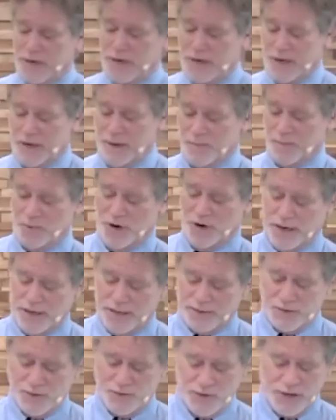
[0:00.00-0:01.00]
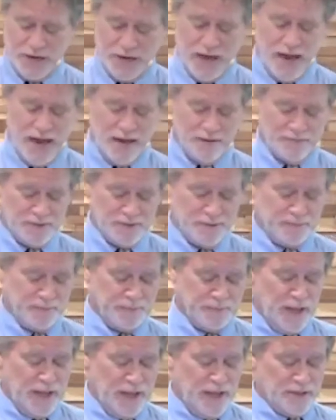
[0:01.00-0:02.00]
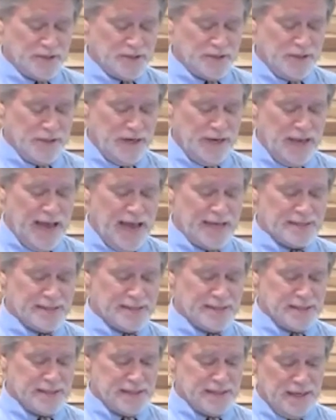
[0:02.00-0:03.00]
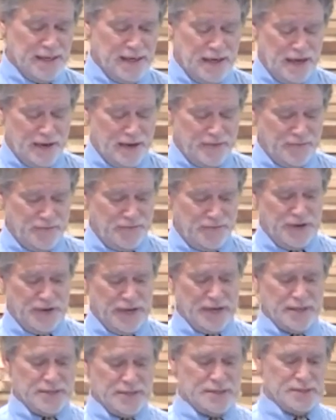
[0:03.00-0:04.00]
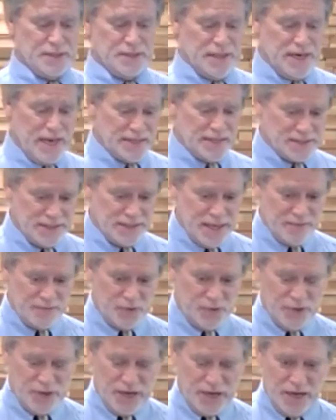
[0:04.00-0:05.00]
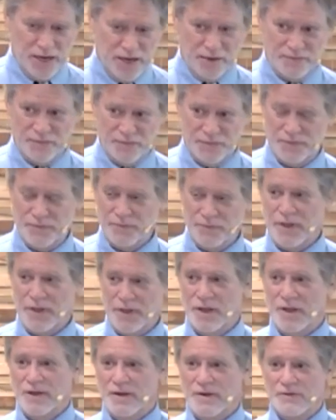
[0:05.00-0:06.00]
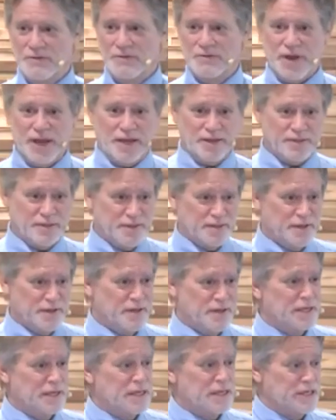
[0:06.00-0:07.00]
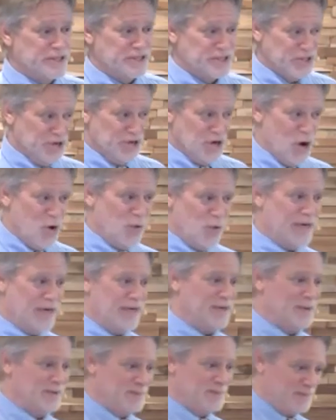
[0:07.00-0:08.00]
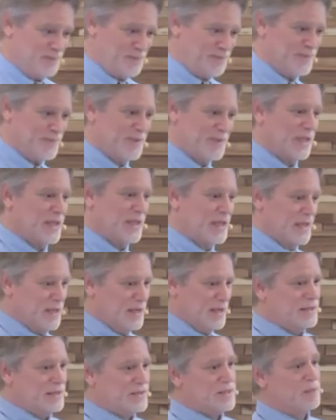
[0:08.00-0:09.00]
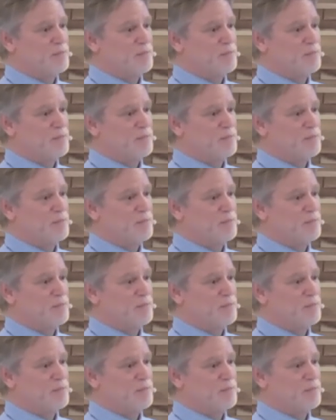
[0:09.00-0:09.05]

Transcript: can bring into our lives. So, the last uh, phase, the last level of faith is knowing, it's a